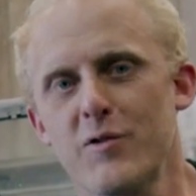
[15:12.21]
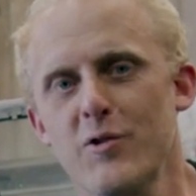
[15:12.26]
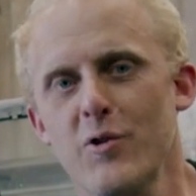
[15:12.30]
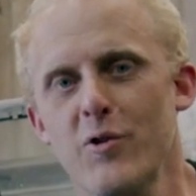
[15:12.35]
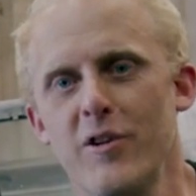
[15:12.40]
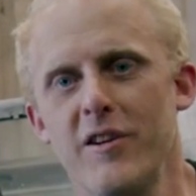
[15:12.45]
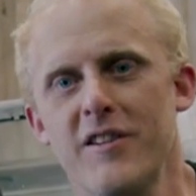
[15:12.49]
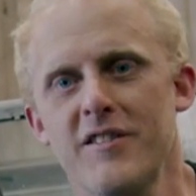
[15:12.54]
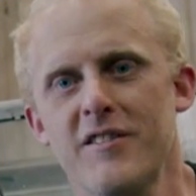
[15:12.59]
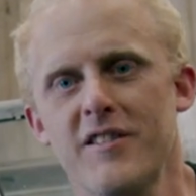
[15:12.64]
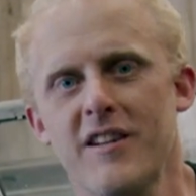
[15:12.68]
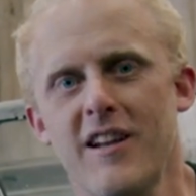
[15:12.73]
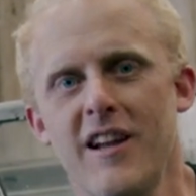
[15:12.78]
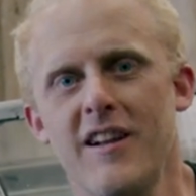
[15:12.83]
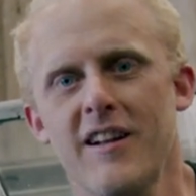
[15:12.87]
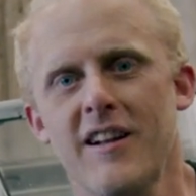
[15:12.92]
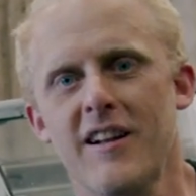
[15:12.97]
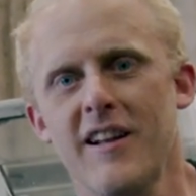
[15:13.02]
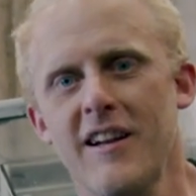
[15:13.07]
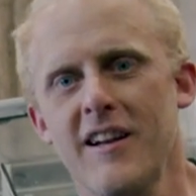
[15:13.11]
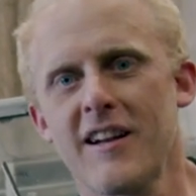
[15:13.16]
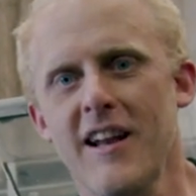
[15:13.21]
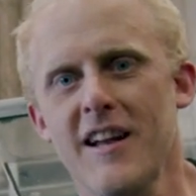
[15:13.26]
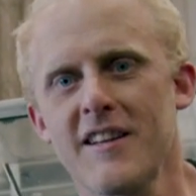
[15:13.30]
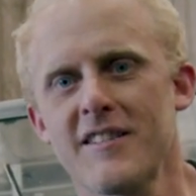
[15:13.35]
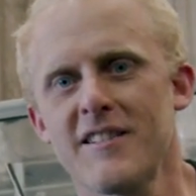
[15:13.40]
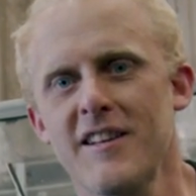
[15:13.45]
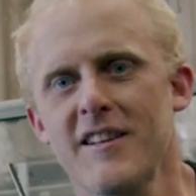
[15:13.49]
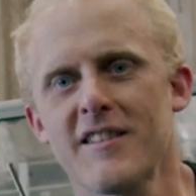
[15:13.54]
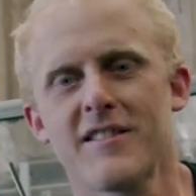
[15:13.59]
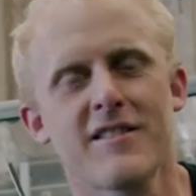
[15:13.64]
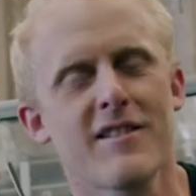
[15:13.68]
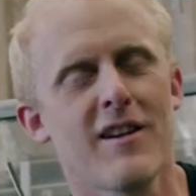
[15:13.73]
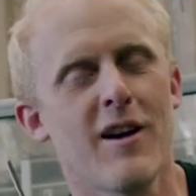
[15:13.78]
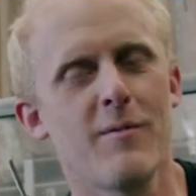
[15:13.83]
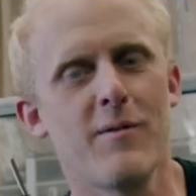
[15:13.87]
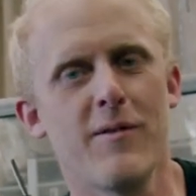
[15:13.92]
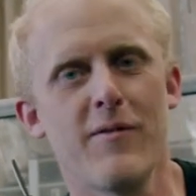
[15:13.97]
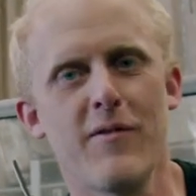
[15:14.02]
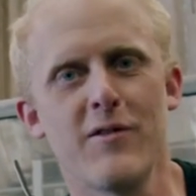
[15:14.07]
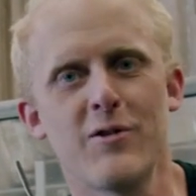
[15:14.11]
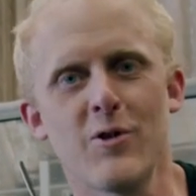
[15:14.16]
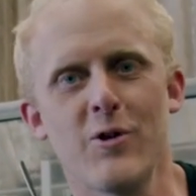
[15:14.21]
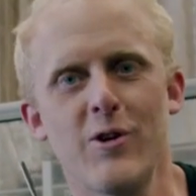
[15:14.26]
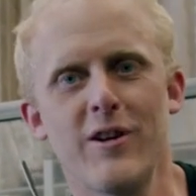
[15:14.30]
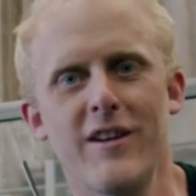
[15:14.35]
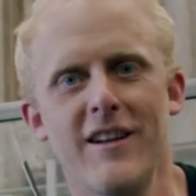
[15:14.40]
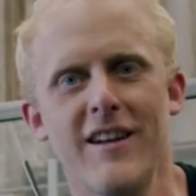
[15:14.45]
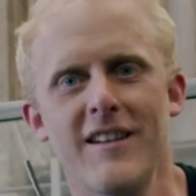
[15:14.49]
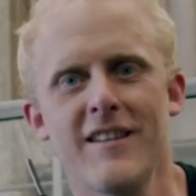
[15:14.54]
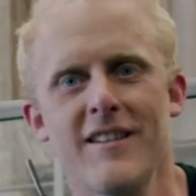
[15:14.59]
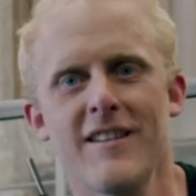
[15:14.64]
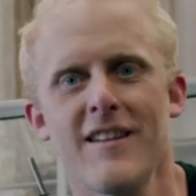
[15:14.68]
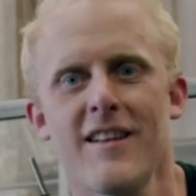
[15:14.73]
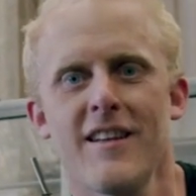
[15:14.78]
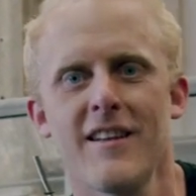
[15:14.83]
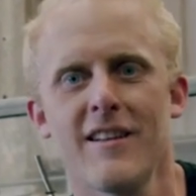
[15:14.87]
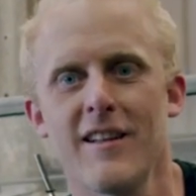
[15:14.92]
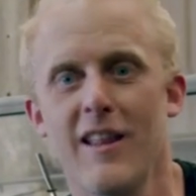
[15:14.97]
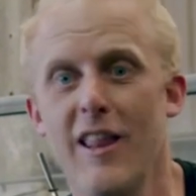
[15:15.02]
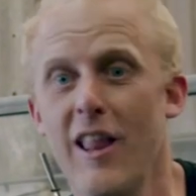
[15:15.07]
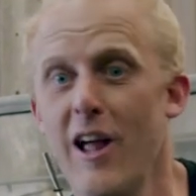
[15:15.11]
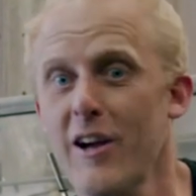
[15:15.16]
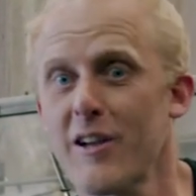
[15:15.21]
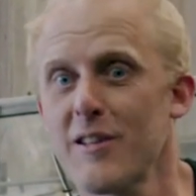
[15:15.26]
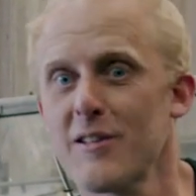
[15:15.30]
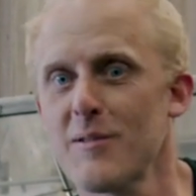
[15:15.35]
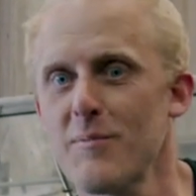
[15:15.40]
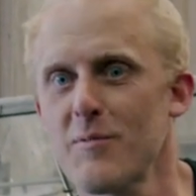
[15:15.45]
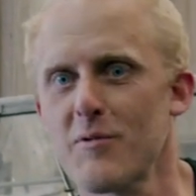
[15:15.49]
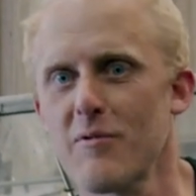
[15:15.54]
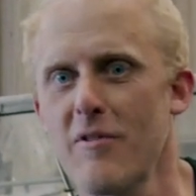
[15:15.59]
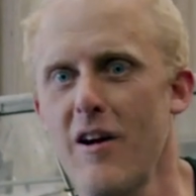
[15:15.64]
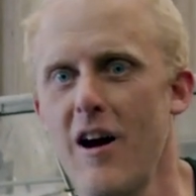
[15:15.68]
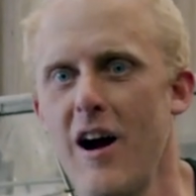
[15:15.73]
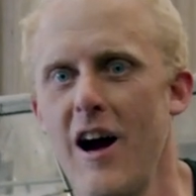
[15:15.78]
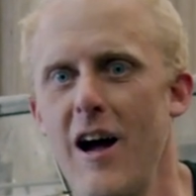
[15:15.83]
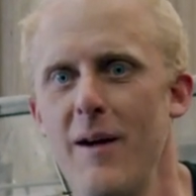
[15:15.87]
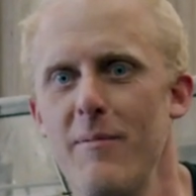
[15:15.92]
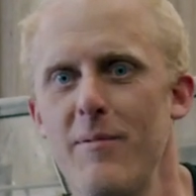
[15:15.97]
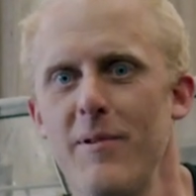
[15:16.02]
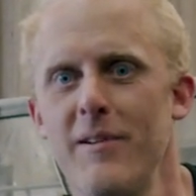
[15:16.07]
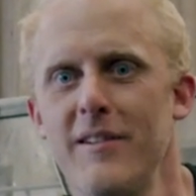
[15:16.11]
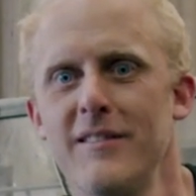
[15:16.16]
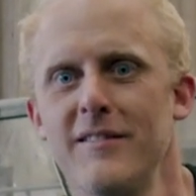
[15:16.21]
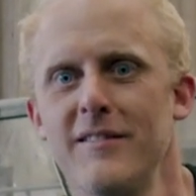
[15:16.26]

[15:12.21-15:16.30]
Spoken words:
for joining us again at Clean Classics. Hope you've enjoyed it. Like and subscribe.